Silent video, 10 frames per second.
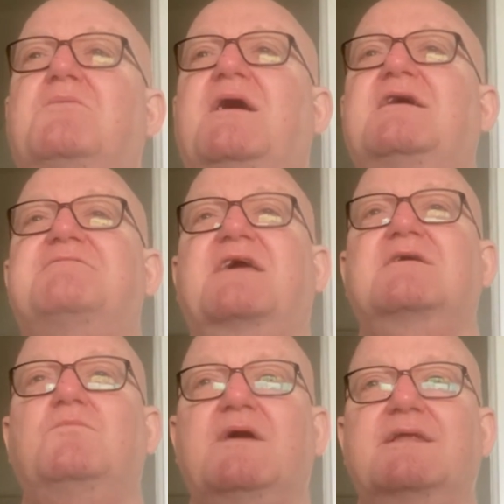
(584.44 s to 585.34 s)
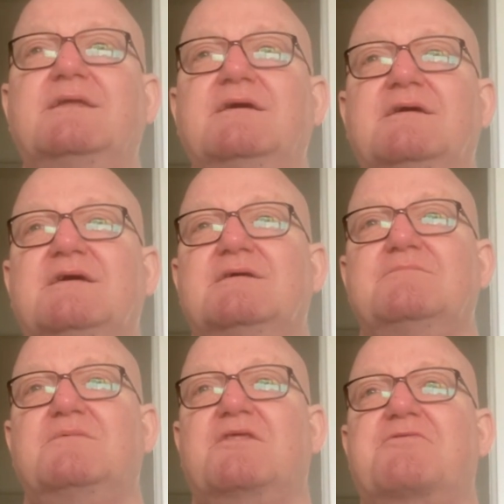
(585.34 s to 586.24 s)
away if they can win
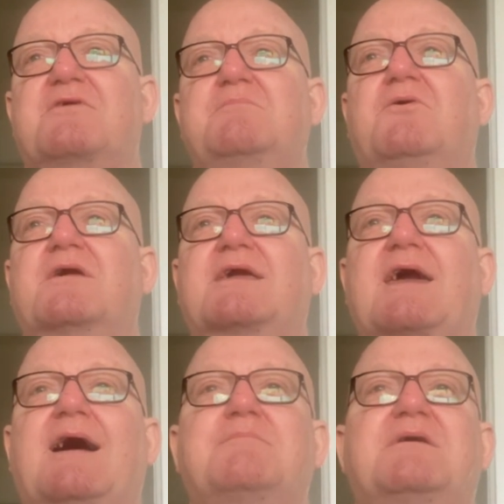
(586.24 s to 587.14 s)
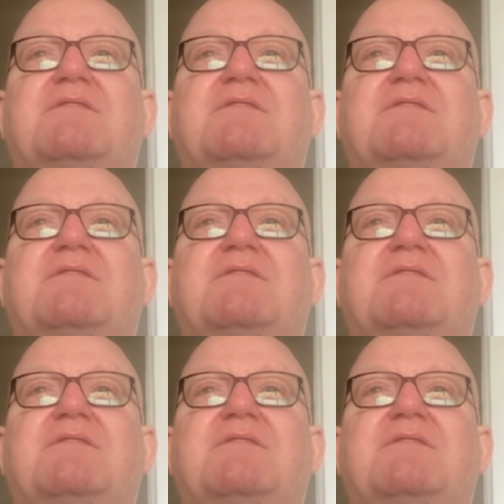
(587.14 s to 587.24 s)
with a 3-point gap,